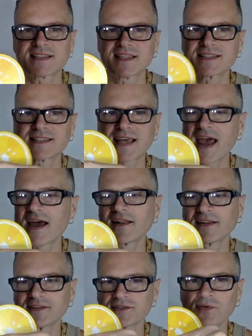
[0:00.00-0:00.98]
the
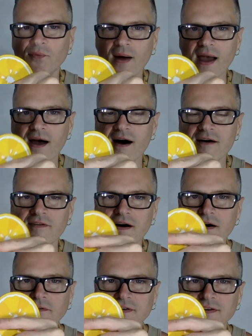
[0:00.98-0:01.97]
scale is way off,
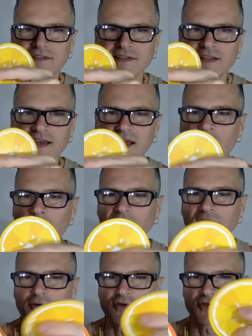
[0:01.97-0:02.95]
obviously,
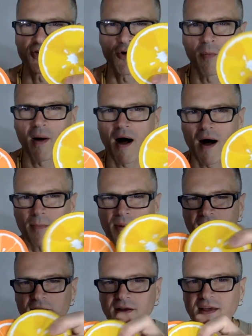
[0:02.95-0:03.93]
but they're so pop
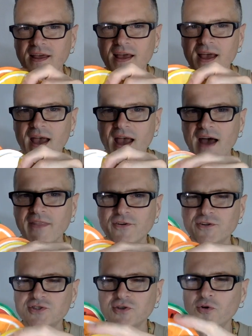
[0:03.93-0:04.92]
arty and
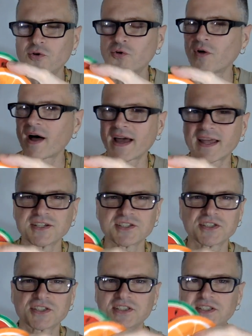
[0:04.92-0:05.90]
they're so cool. I can
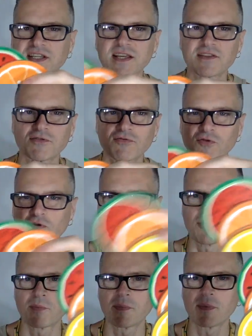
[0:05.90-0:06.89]
just see the
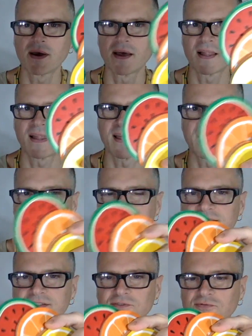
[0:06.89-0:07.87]
room like
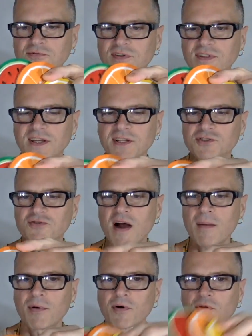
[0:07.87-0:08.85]
this really
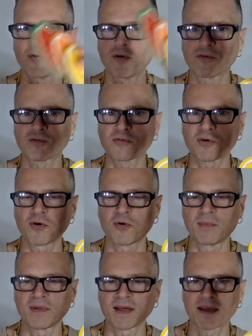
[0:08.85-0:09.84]
tropical
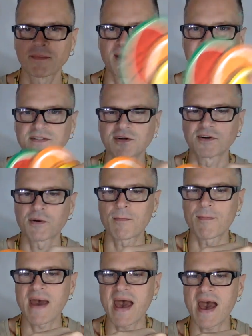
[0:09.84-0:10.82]
room, like it makes a good
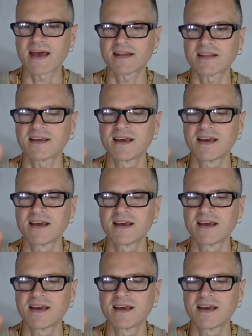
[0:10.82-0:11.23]
mat.